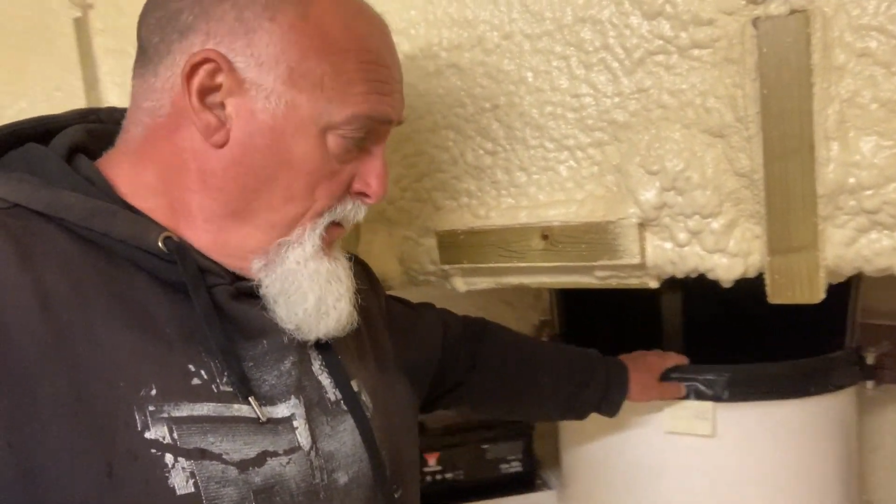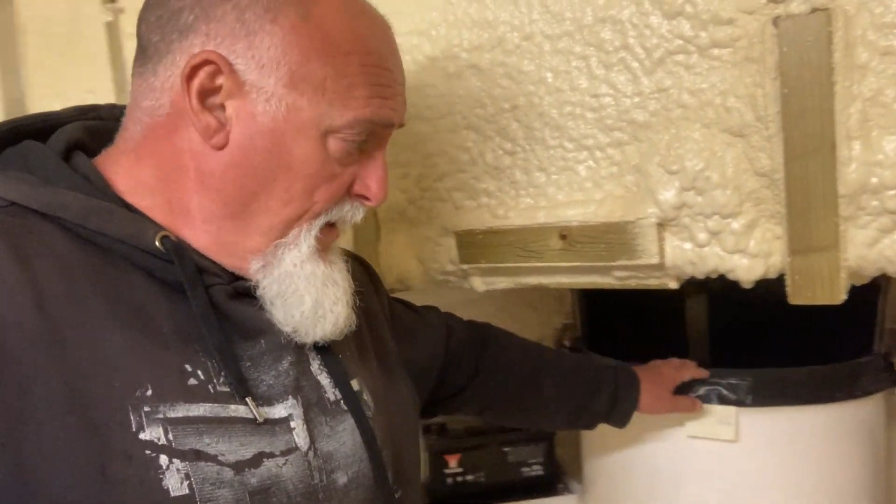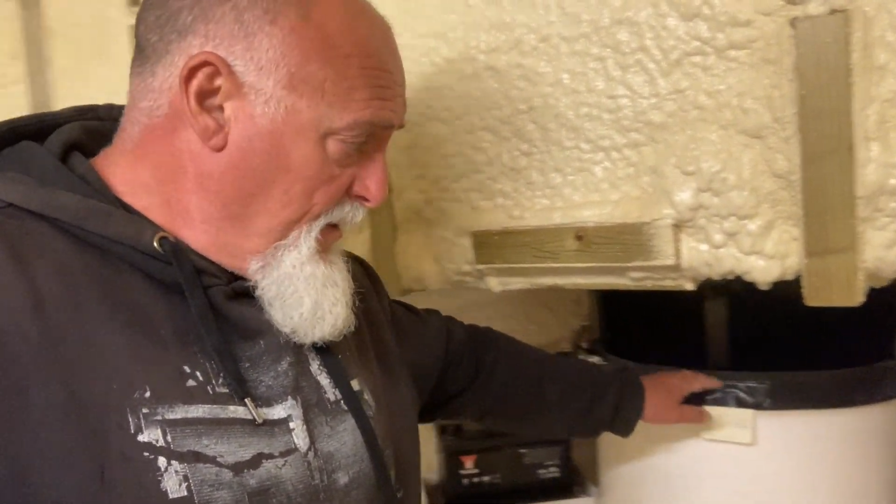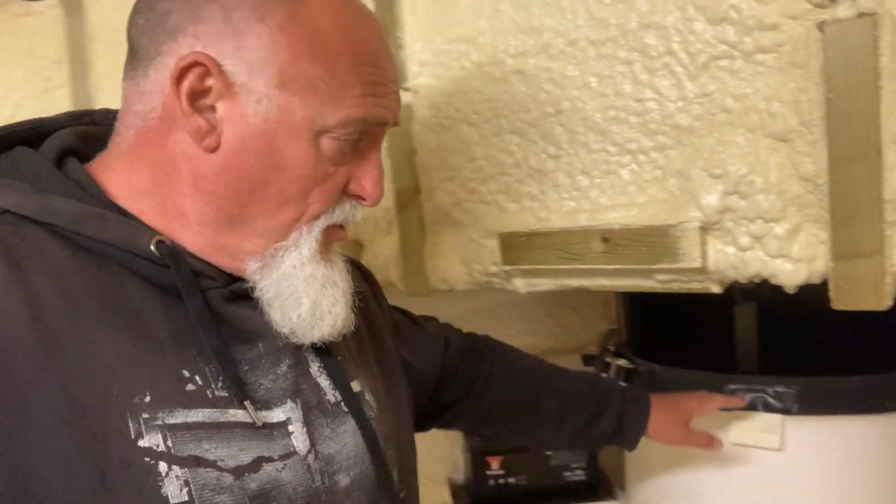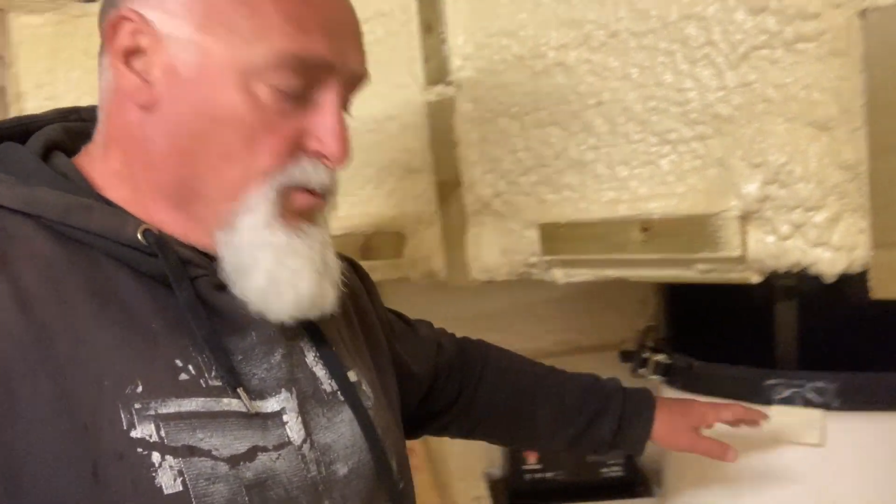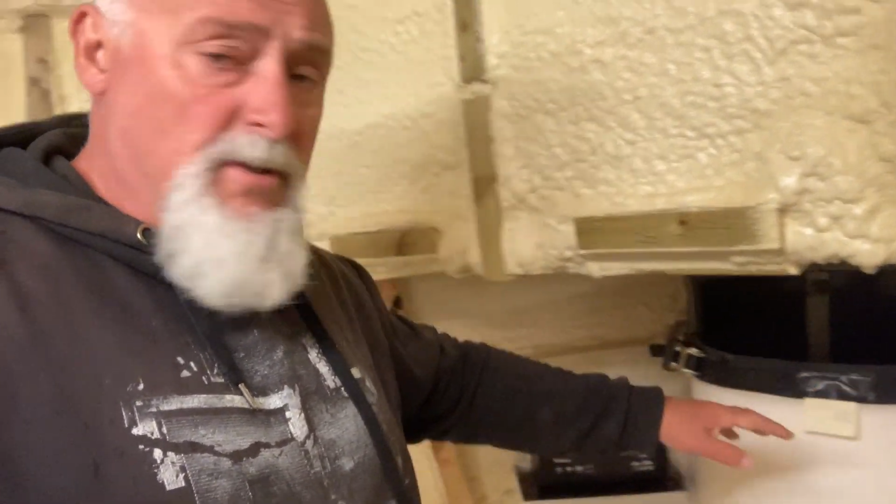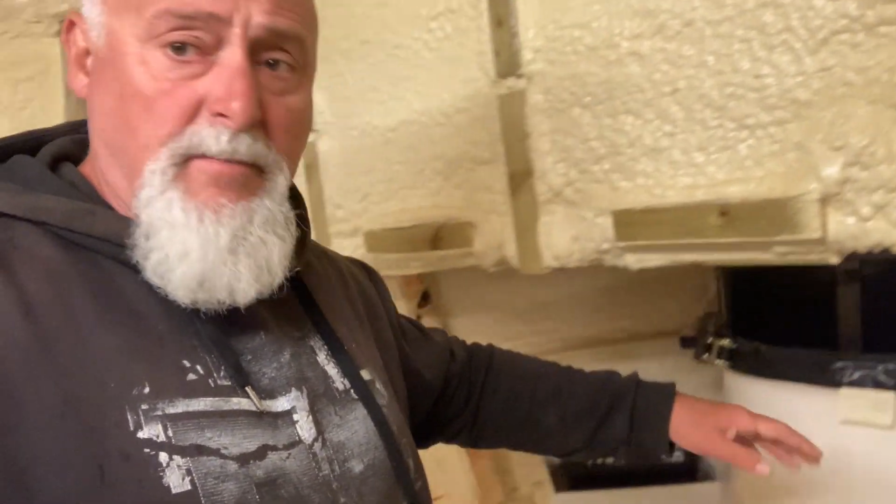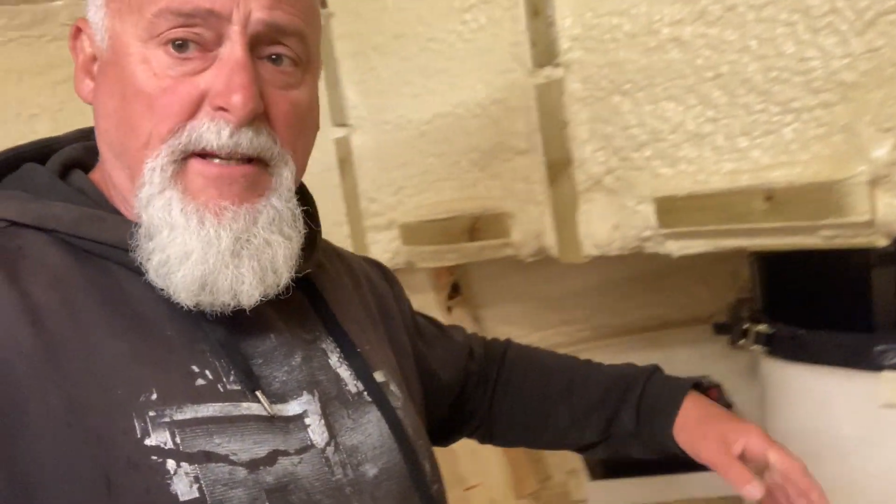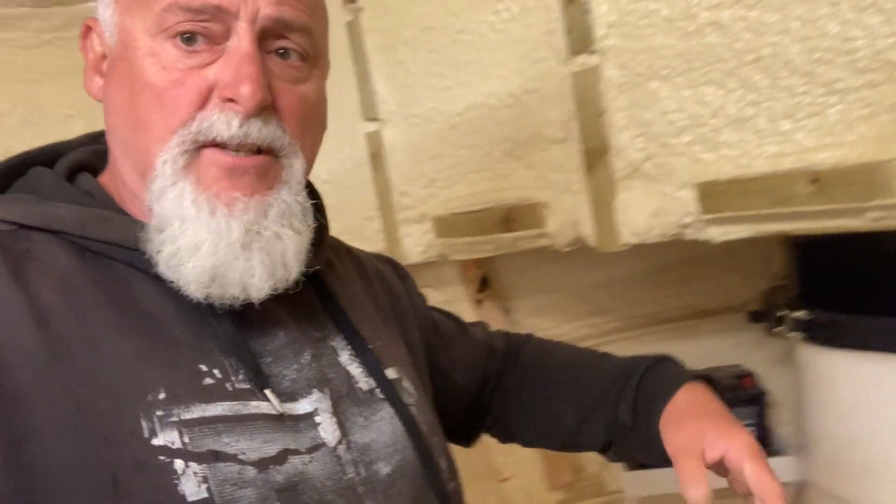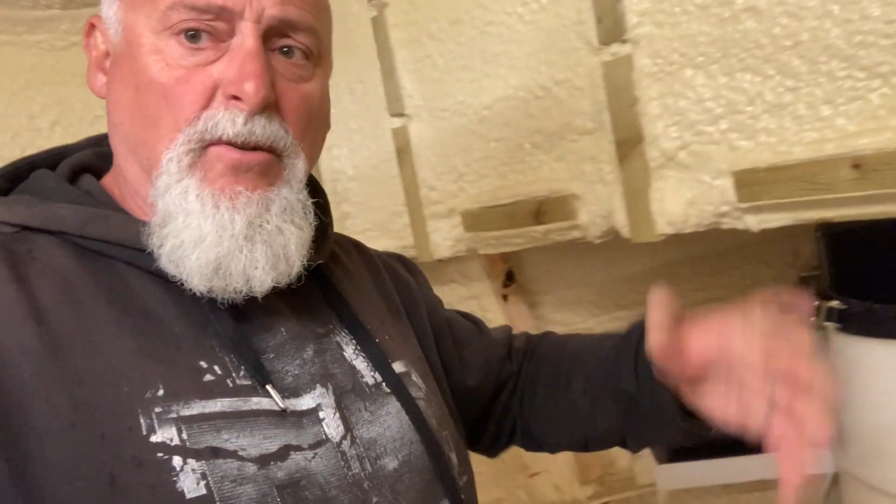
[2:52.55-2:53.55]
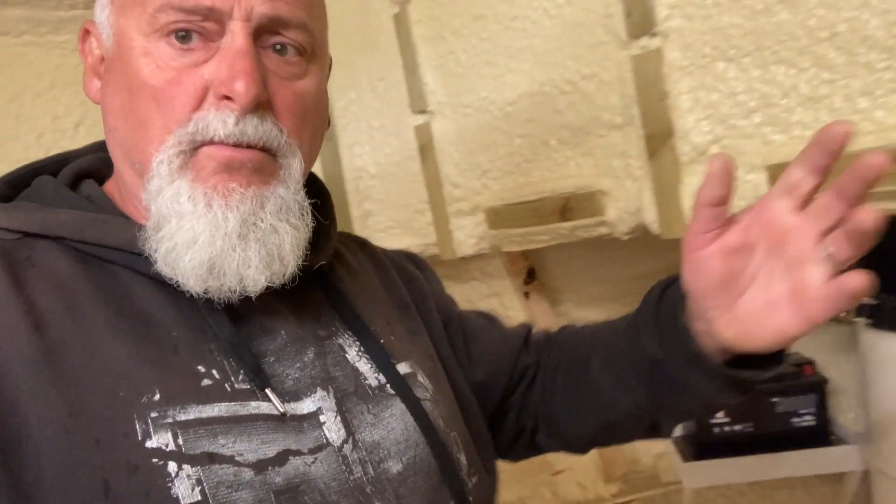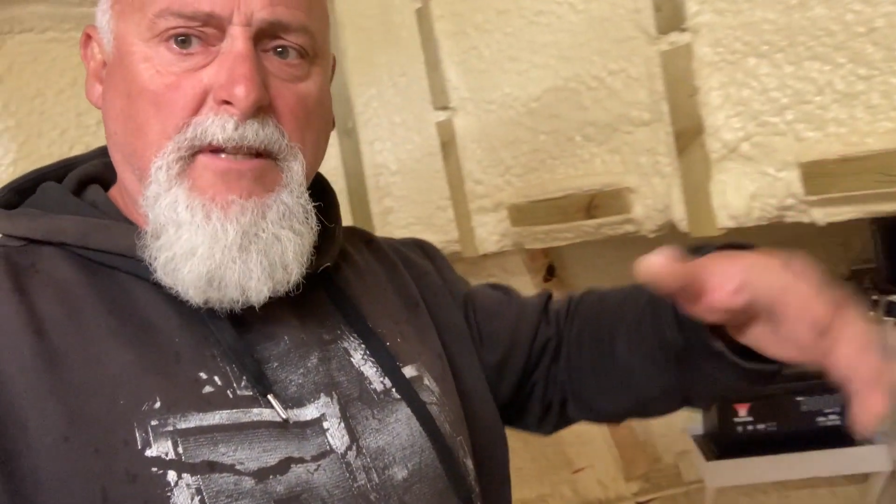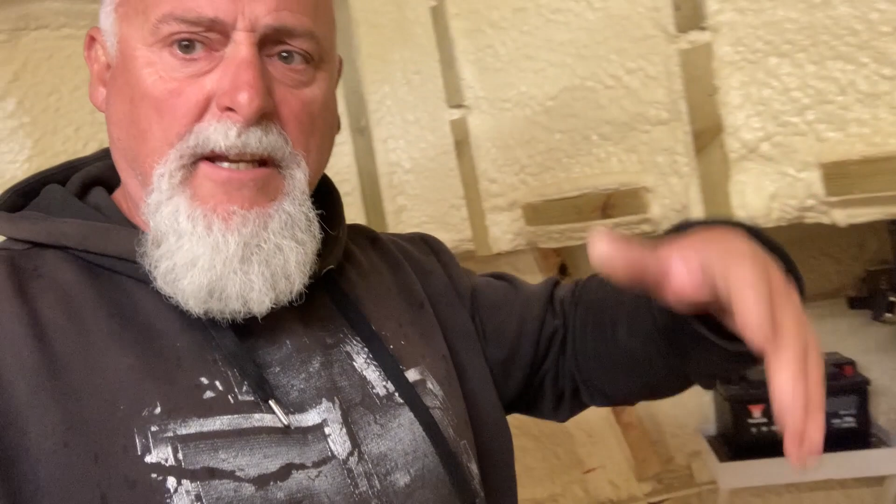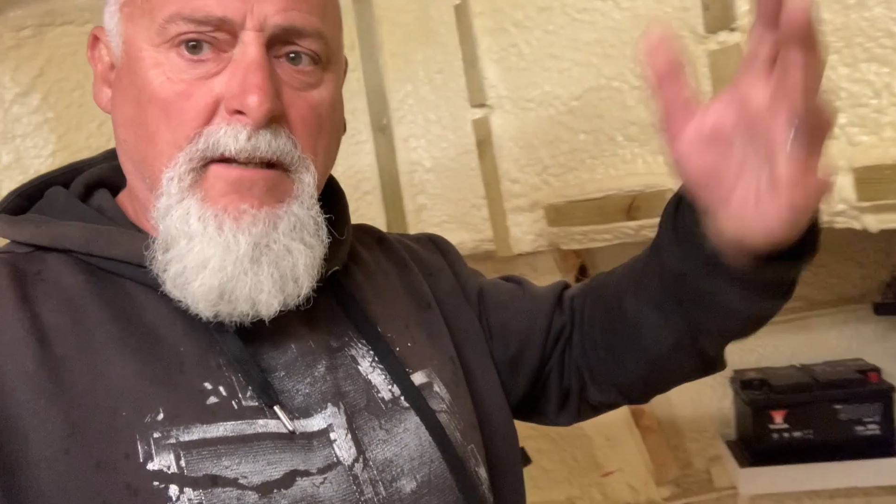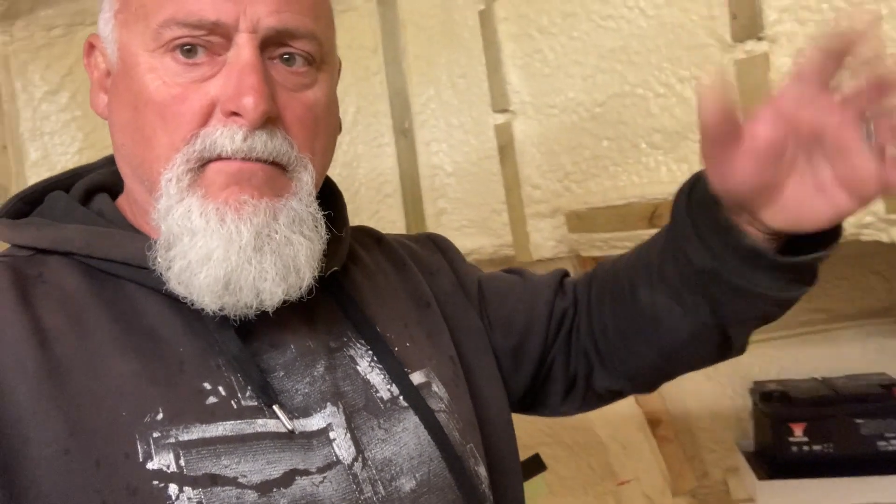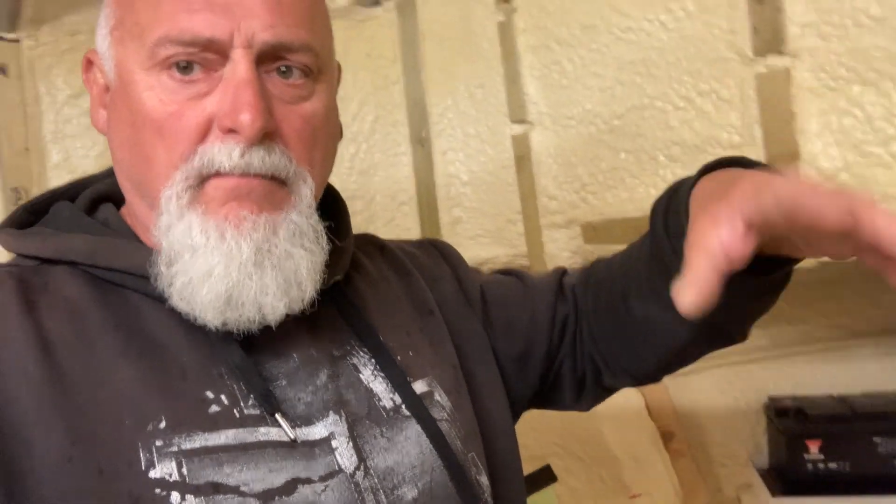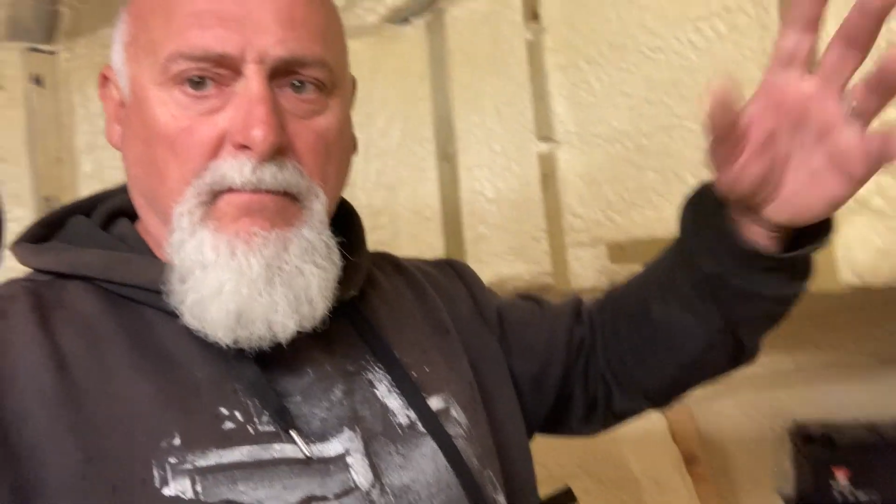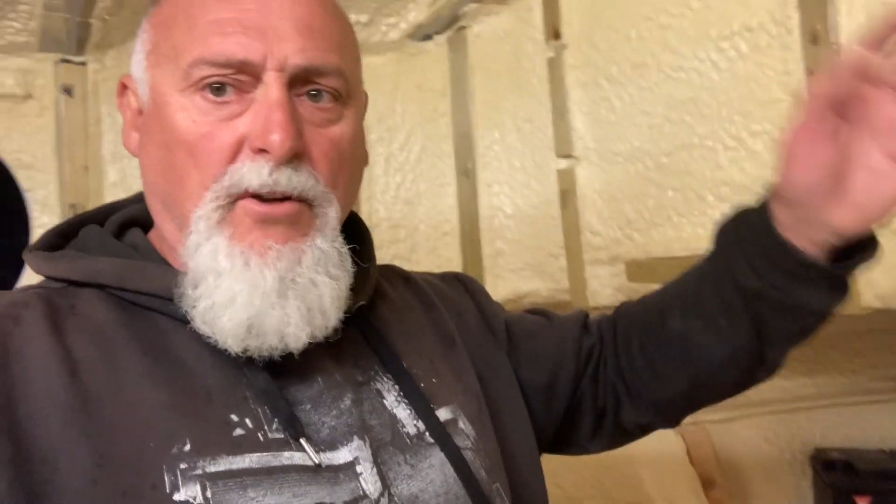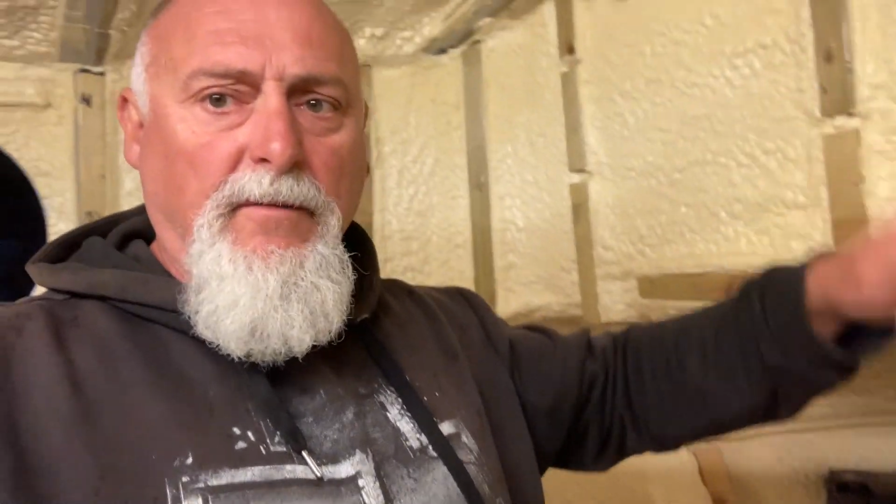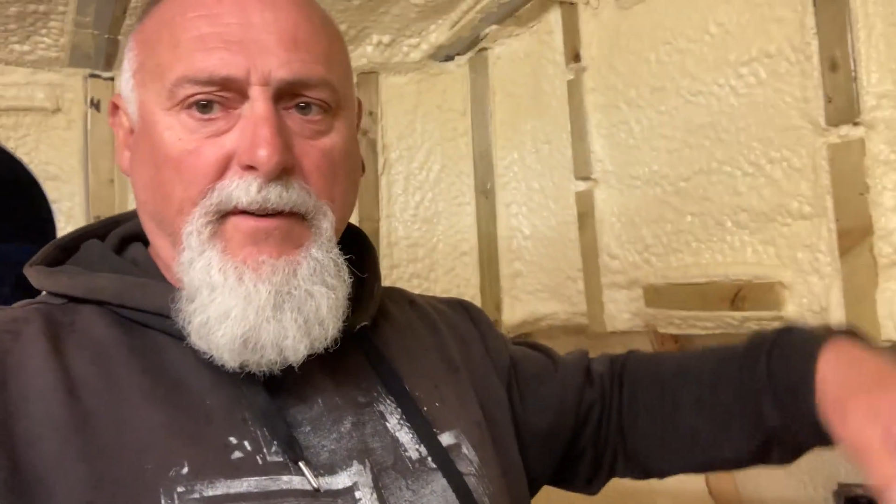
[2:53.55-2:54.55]
That's all going to be salty
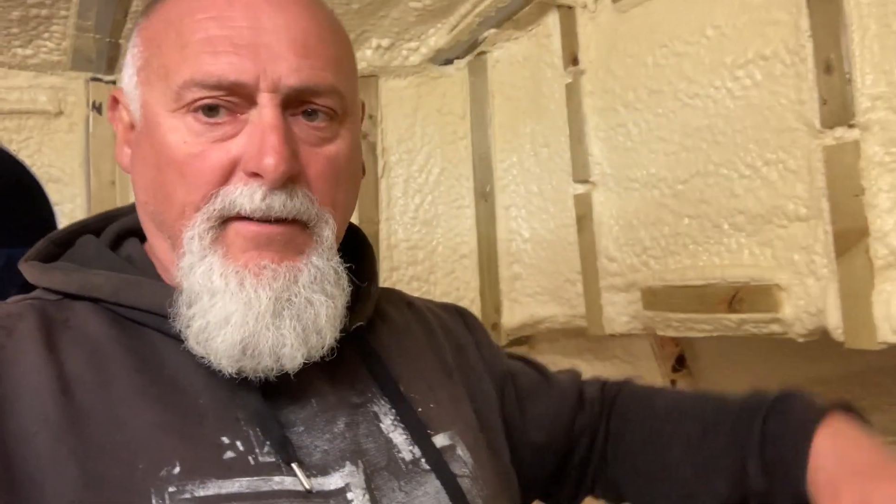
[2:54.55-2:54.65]
and covered